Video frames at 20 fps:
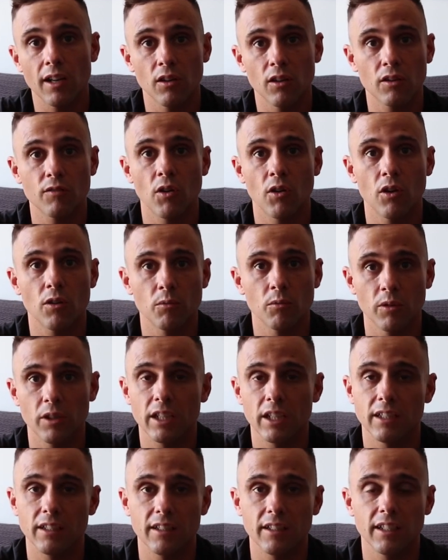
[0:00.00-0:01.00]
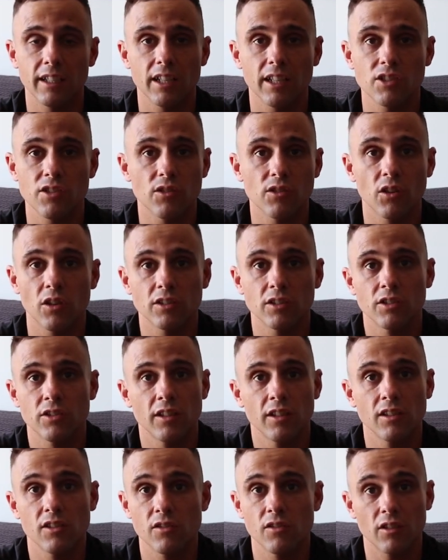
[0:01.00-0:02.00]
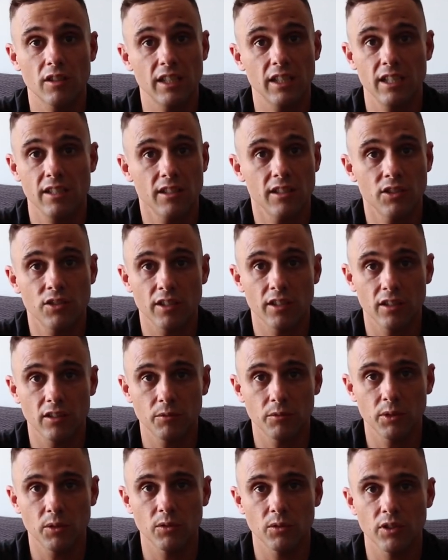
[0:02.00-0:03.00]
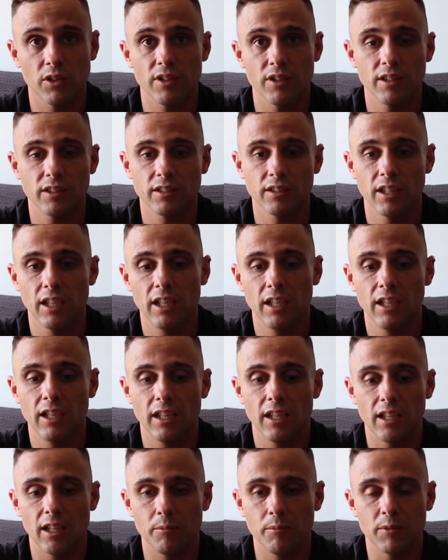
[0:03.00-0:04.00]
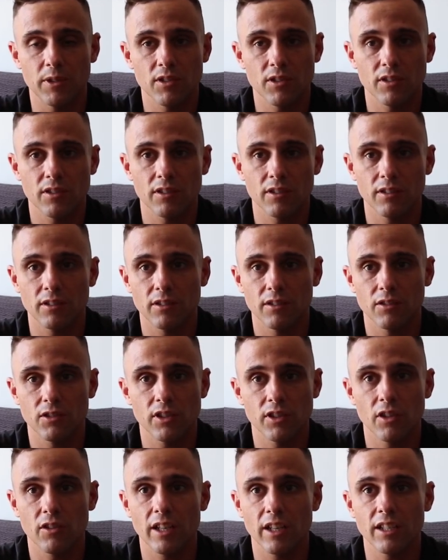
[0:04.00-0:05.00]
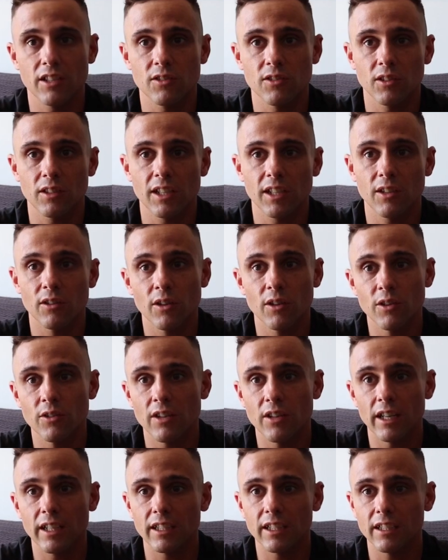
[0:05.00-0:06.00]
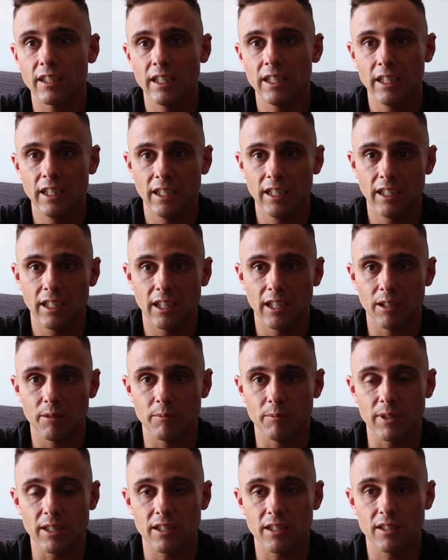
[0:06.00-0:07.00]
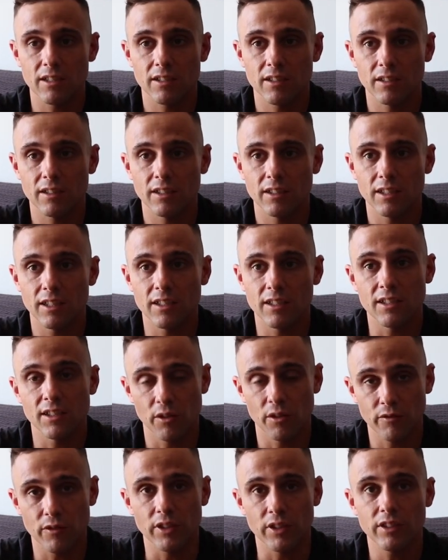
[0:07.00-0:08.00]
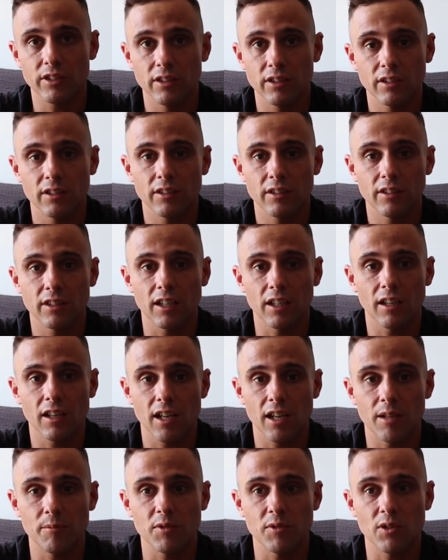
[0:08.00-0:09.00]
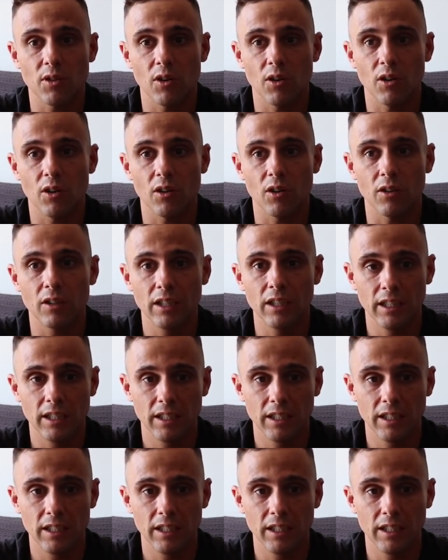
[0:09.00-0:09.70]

a lot of hard work and dedication. The Otter Trail is not an easy trail, we all know this. Trail running is not like road running, it's different. The climbs are